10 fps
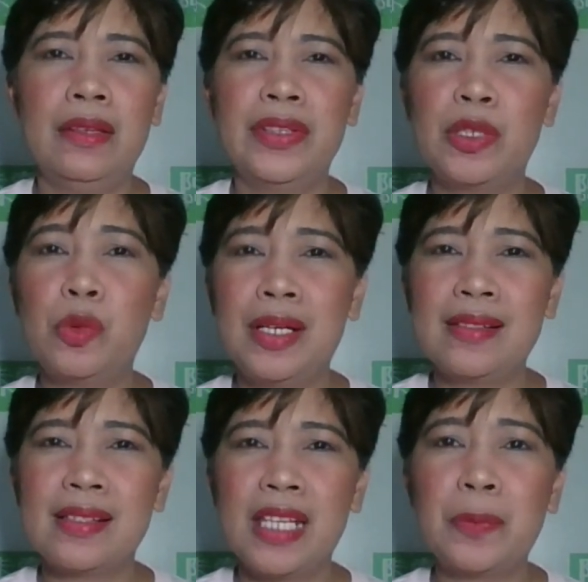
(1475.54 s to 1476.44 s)
there
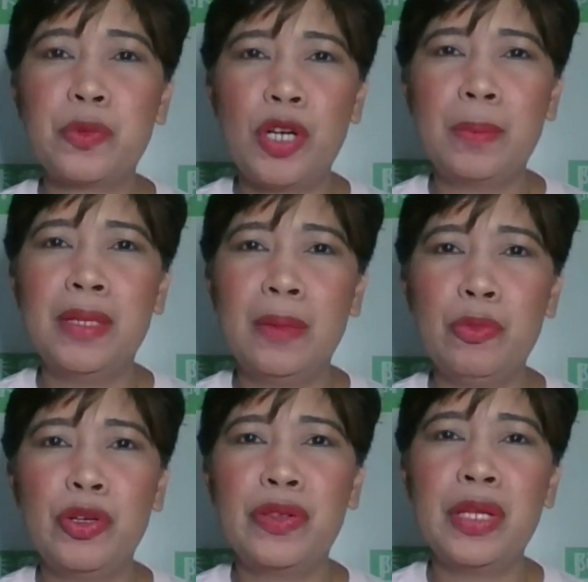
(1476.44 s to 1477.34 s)
was a problem
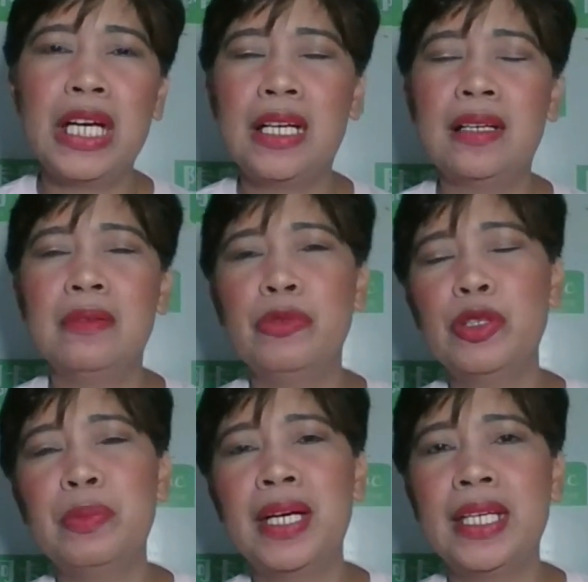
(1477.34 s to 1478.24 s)
with
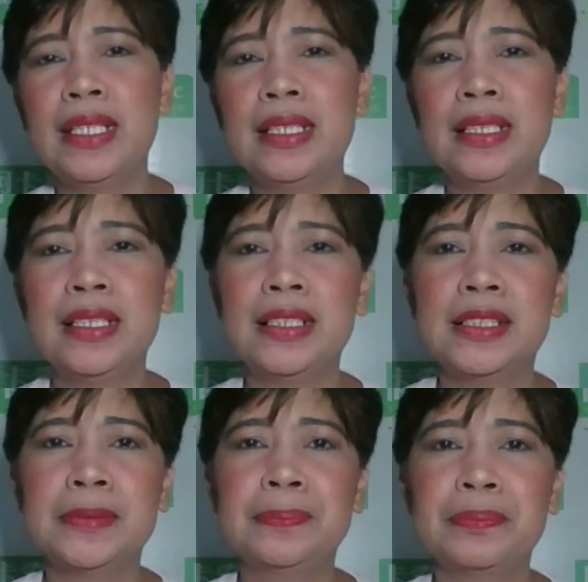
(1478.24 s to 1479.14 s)

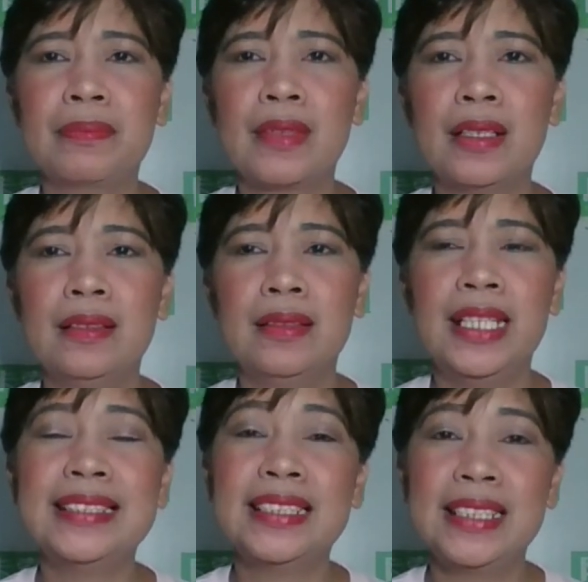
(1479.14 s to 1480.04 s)
my
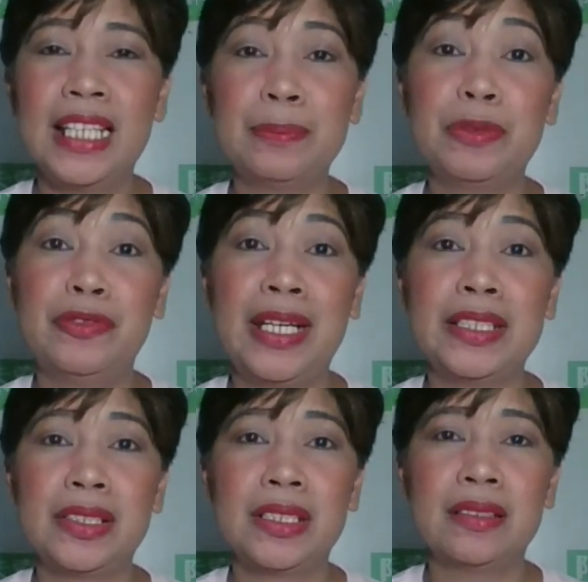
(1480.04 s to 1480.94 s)
internet
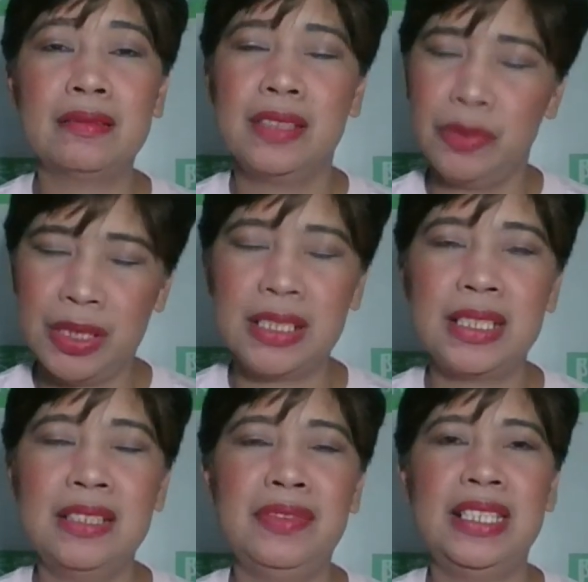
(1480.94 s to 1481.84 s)
provider. It was
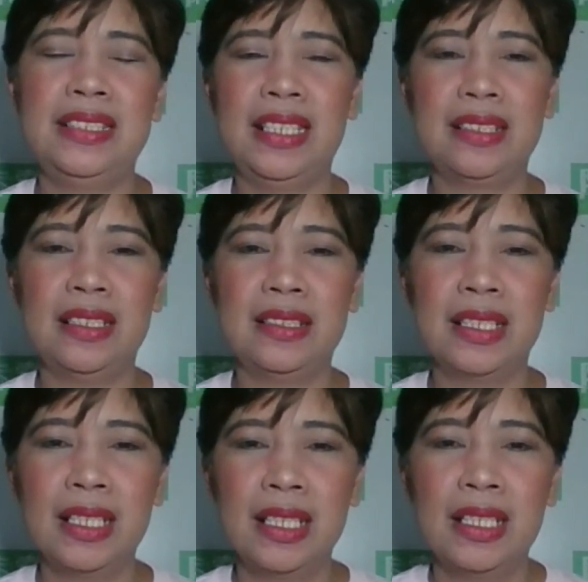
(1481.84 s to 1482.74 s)
invalidated.
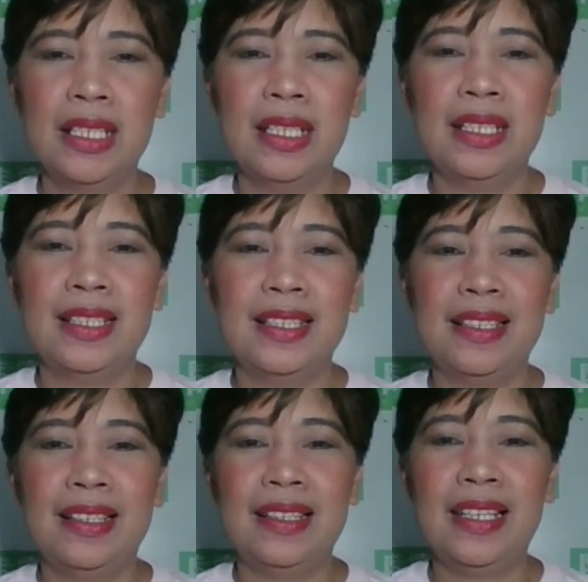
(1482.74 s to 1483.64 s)

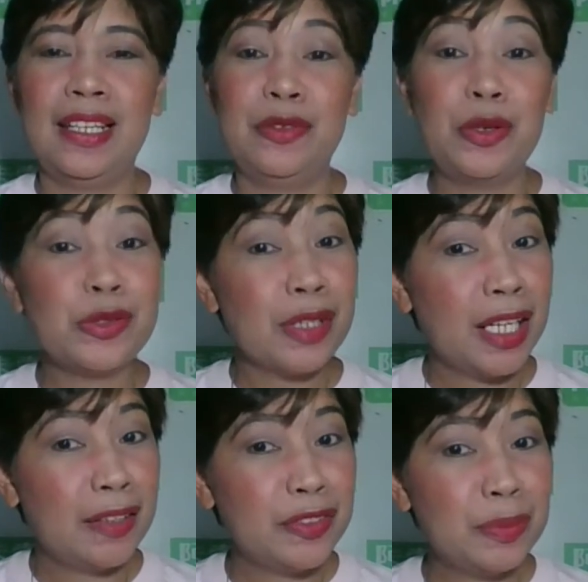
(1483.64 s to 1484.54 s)
And we also
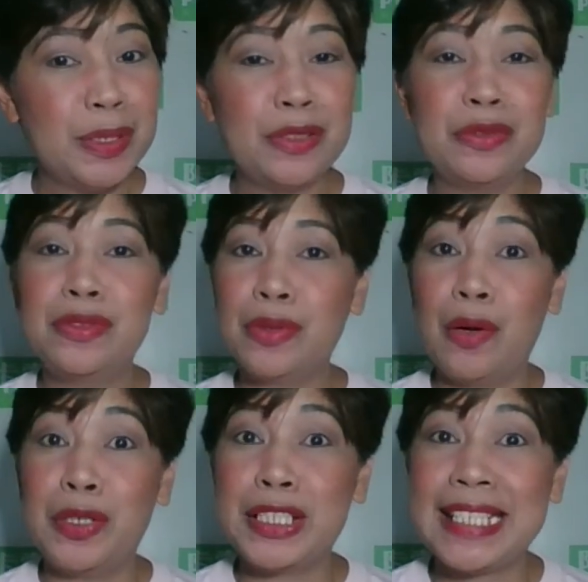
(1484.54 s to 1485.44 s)
have to be good to
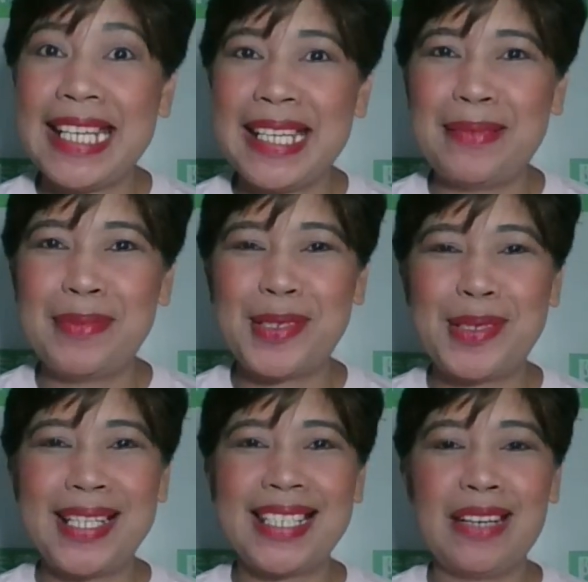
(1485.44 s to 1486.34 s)
our TM so
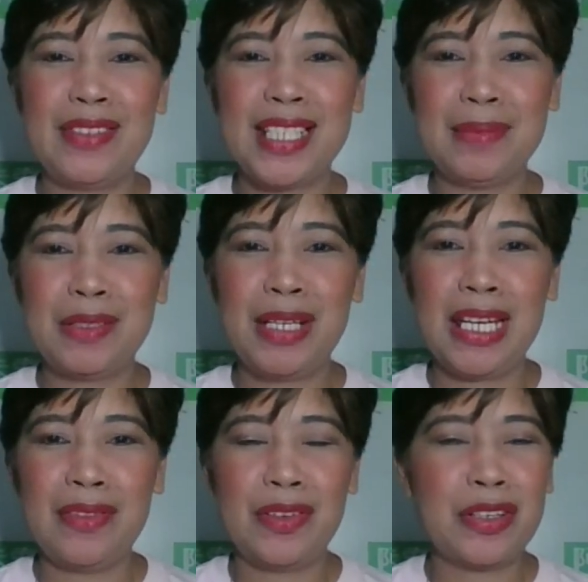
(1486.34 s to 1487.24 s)
that every time that we
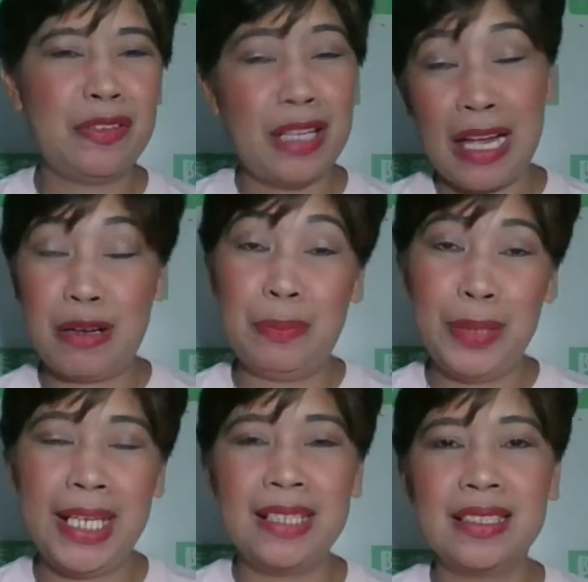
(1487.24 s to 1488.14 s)
have a
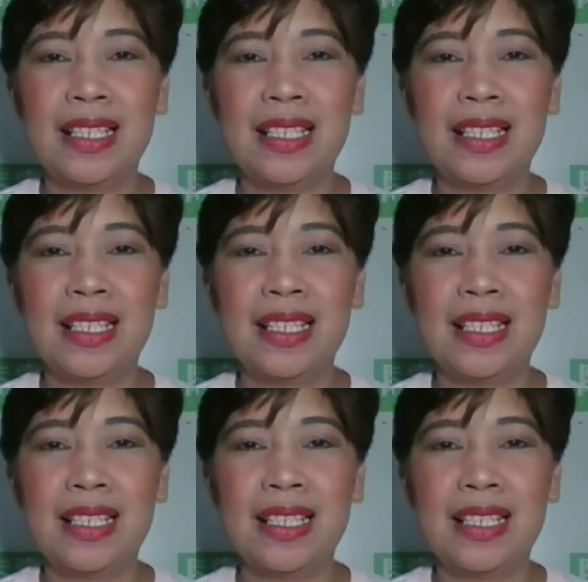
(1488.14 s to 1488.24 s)
complaint,